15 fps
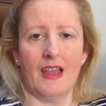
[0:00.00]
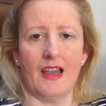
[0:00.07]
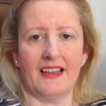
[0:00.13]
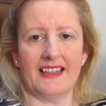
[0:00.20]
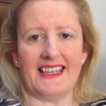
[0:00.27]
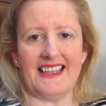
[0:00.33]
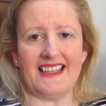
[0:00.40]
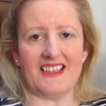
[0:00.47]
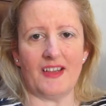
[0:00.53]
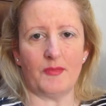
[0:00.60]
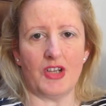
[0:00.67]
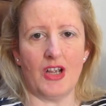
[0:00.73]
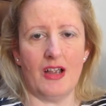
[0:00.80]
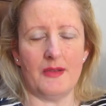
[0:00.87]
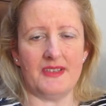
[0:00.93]
I guess
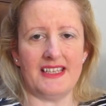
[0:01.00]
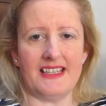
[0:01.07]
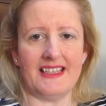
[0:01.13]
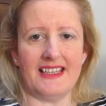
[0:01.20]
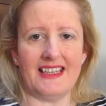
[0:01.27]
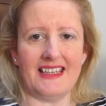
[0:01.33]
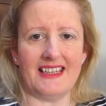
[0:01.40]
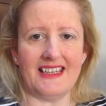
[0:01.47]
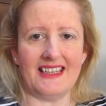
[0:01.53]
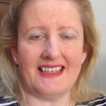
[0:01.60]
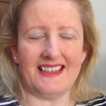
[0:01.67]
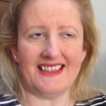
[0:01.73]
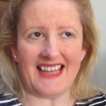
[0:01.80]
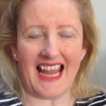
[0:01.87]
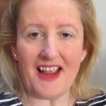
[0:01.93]
sometimes
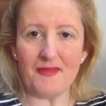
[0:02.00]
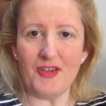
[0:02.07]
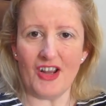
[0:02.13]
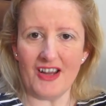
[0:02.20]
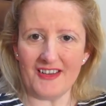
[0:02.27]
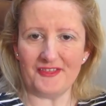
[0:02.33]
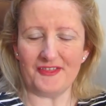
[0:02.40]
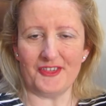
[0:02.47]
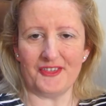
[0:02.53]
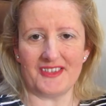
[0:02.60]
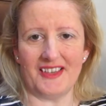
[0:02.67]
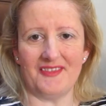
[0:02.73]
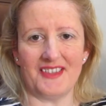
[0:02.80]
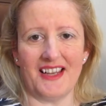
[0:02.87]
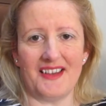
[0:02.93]
it's damn hurtful
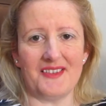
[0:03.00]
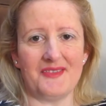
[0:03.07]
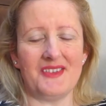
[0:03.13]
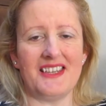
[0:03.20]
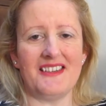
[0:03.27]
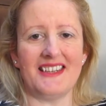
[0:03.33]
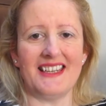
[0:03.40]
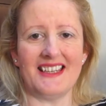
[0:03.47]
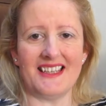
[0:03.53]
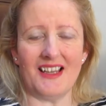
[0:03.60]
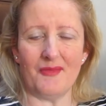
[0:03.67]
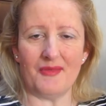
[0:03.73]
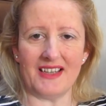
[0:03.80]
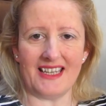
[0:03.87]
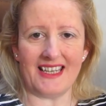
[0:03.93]
sometimes when you get
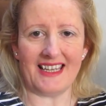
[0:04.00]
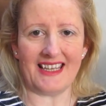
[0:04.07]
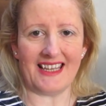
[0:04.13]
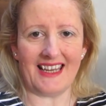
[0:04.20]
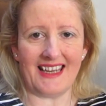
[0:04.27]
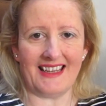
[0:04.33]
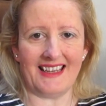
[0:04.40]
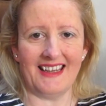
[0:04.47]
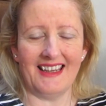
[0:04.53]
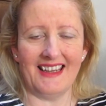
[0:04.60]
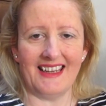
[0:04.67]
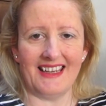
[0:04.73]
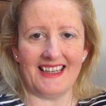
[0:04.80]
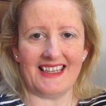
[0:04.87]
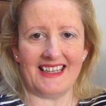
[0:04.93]
somebody that
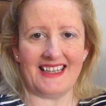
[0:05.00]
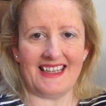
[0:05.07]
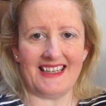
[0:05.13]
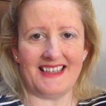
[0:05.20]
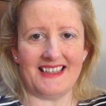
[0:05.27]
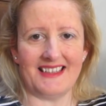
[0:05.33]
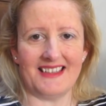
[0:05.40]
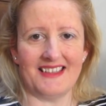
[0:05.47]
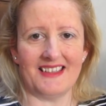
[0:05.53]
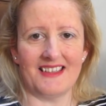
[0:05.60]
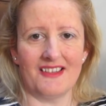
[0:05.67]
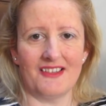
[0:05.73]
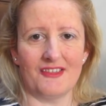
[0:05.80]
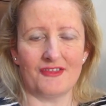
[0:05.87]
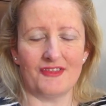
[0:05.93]
is
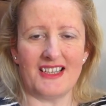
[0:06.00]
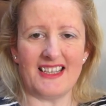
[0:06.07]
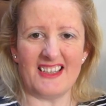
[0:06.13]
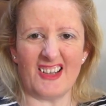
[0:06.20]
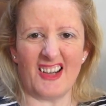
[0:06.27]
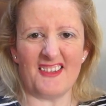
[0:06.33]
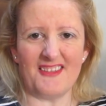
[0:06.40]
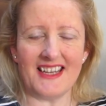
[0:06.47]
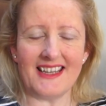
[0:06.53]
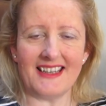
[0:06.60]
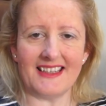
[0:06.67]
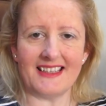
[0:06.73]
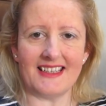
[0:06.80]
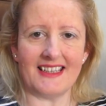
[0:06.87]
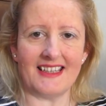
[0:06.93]
really
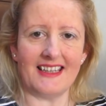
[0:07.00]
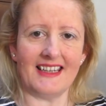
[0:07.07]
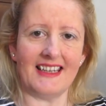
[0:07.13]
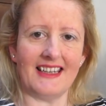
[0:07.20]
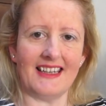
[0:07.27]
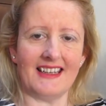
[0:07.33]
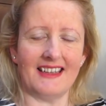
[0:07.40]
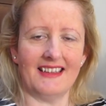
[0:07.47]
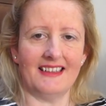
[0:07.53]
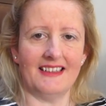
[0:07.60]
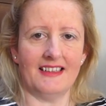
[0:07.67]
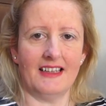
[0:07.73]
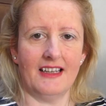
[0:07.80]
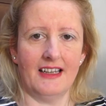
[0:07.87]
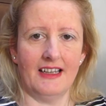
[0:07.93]
direct
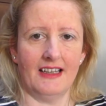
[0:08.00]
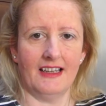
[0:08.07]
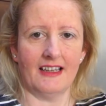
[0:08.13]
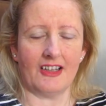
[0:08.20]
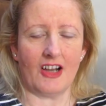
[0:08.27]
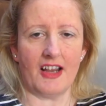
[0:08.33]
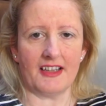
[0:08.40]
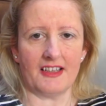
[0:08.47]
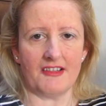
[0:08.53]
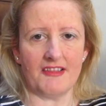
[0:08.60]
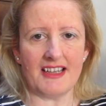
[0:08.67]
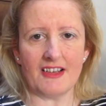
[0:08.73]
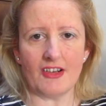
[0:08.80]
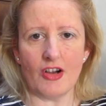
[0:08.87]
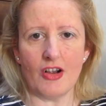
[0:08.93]
and kind of
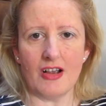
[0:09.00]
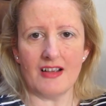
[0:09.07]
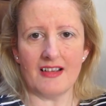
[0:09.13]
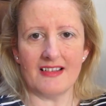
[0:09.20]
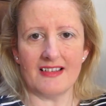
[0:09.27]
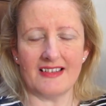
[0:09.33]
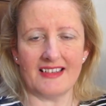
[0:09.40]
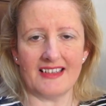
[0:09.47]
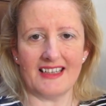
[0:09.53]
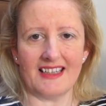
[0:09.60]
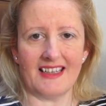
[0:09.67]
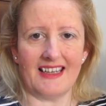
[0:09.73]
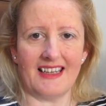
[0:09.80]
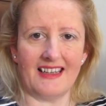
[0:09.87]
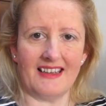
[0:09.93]
critical.
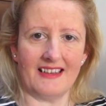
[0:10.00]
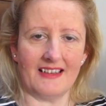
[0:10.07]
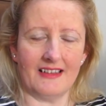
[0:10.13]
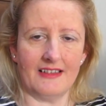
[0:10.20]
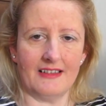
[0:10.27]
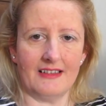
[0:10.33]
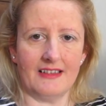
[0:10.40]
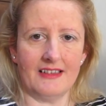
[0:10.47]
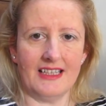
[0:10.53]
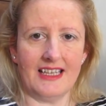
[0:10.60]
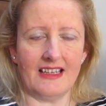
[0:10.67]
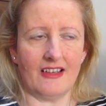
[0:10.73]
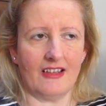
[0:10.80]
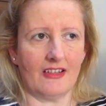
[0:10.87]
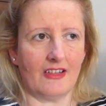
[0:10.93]
And
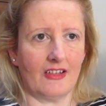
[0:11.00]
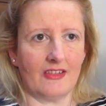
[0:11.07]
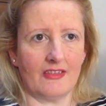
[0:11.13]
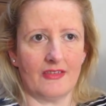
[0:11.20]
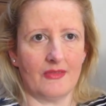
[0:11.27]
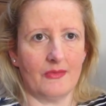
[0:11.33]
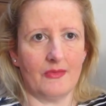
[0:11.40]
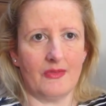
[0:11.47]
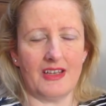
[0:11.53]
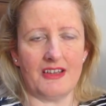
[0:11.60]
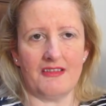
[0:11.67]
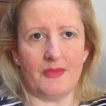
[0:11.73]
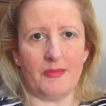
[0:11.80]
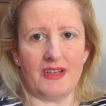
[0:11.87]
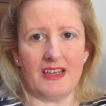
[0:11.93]
yeah,
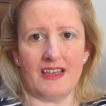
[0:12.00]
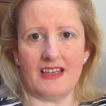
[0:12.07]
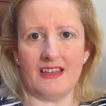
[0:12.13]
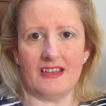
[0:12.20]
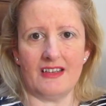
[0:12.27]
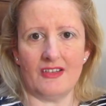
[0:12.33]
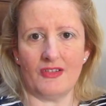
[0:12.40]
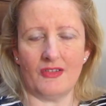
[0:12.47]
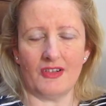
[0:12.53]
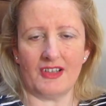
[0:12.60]
whether it be your